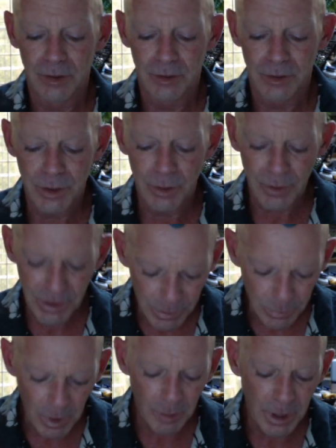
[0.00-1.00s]
So this is
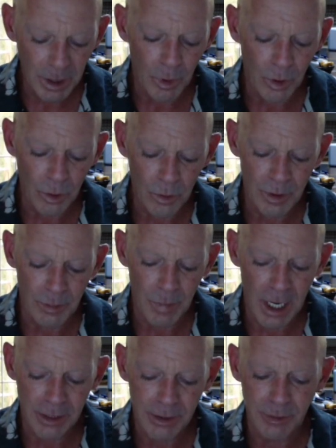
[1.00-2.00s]
what I mean about going
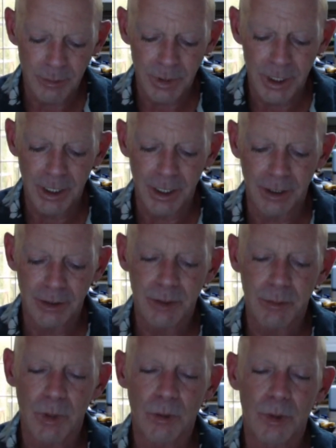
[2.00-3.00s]
back to the beginning. It's
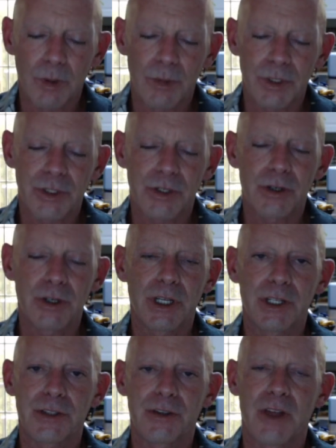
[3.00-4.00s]
about
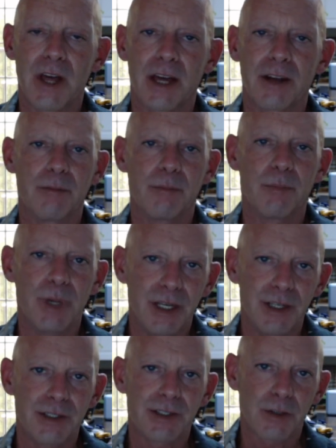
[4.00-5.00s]
returning to that
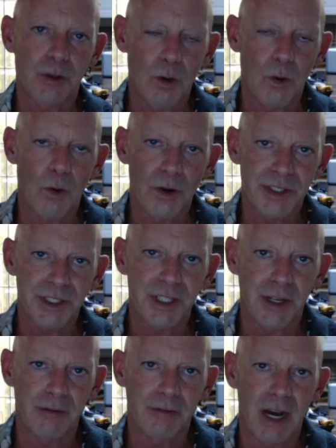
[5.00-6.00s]
base core
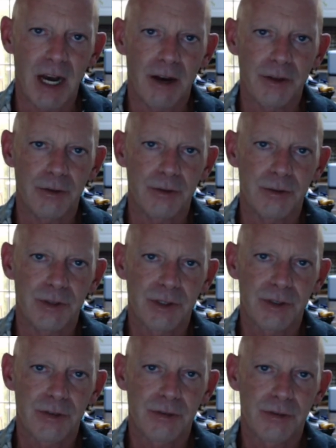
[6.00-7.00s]
set of
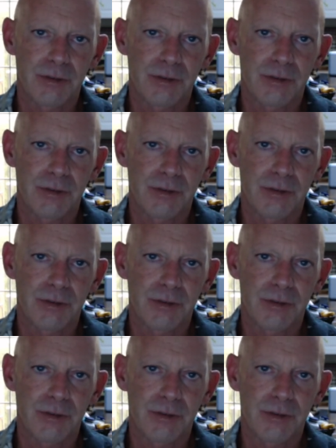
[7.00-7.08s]
values